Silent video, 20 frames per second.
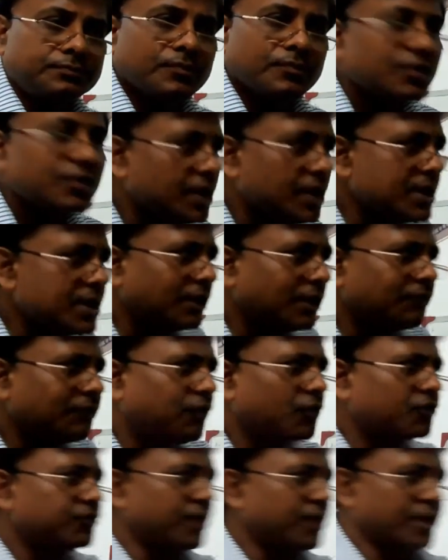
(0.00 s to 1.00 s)
Then
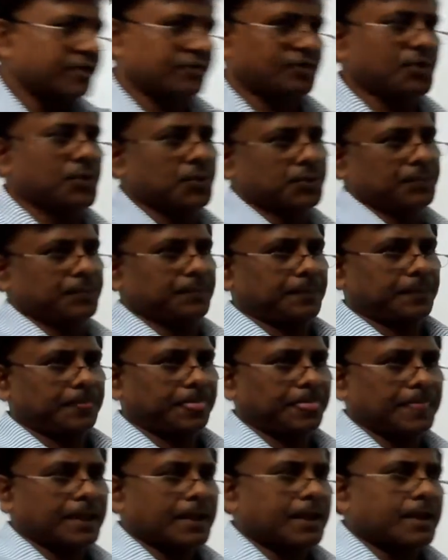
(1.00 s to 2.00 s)
Rutherford says, no.
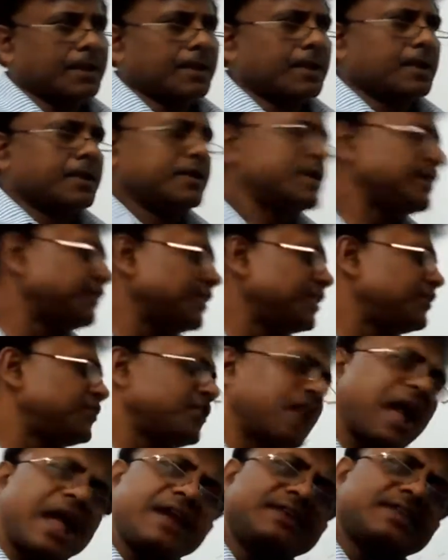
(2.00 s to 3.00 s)
Yes, it's
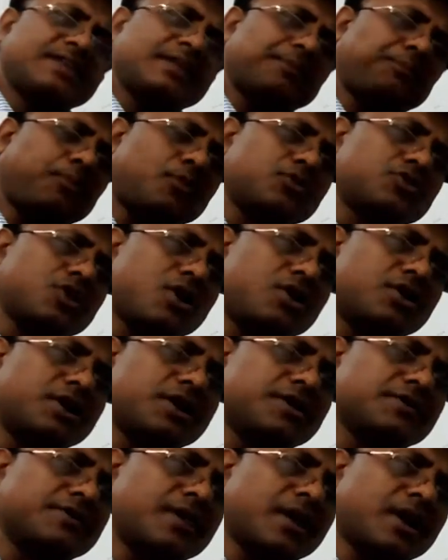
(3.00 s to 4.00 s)
right that the
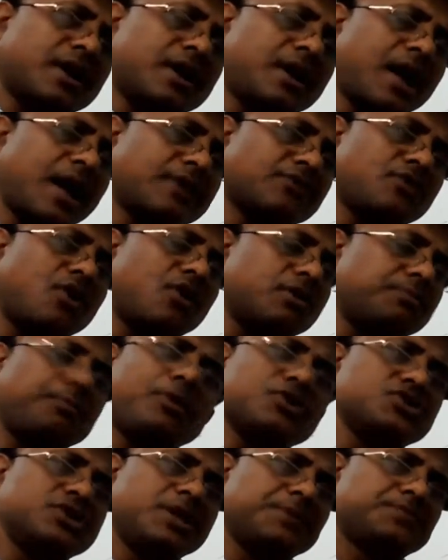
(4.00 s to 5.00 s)
photon has got
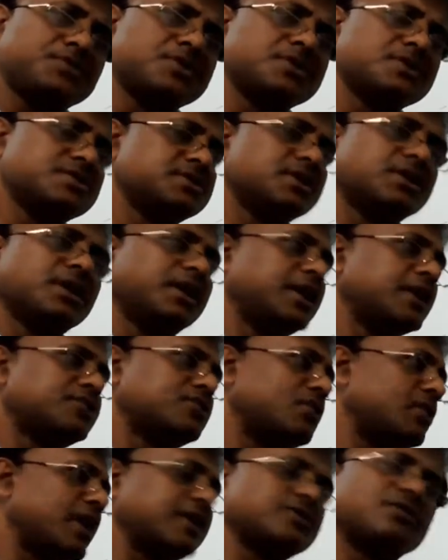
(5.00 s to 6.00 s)
positive charge and the
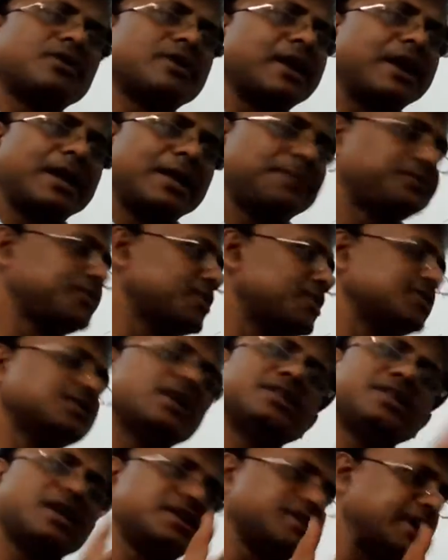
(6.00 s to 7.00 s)
electron has got negative charge,
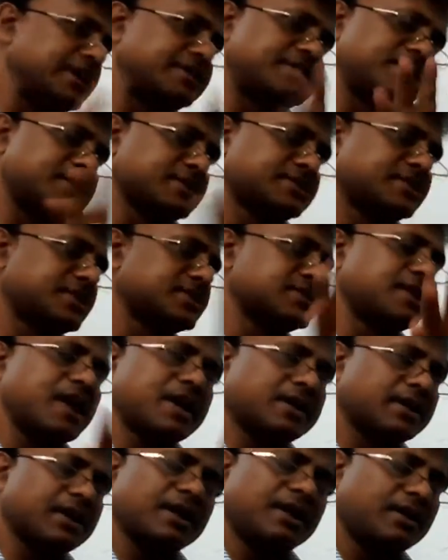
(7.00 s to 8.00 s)
and there is attraction
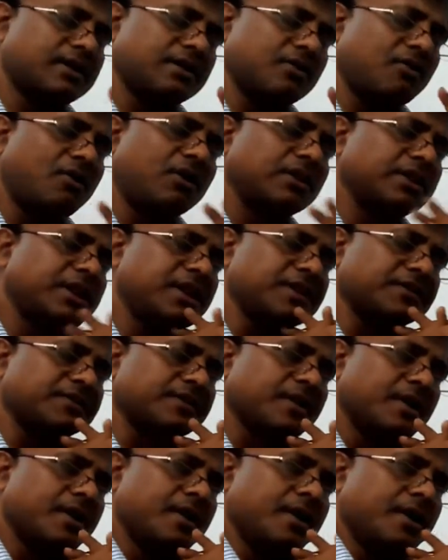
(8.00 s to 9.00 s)
like all these.
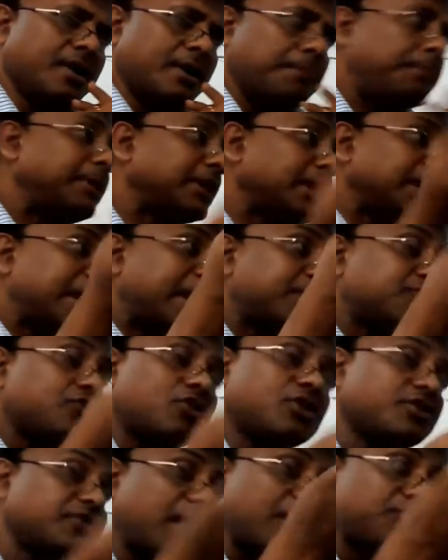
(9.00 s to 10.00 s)
But the
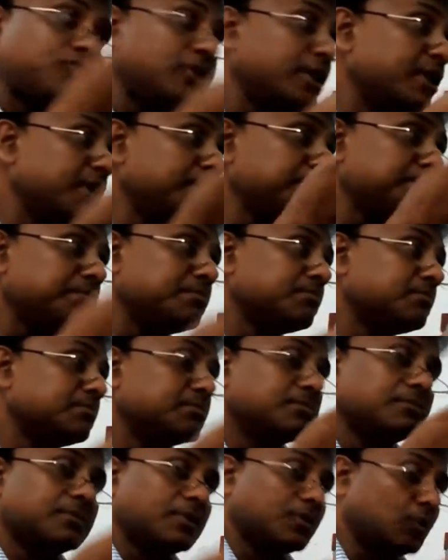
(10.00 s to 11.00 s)
electron is actually
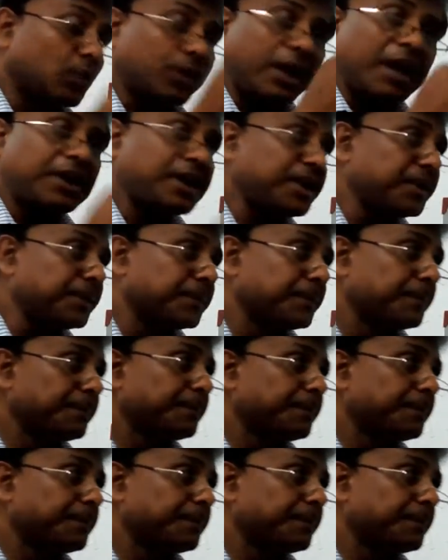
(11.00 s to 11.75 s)
rotating.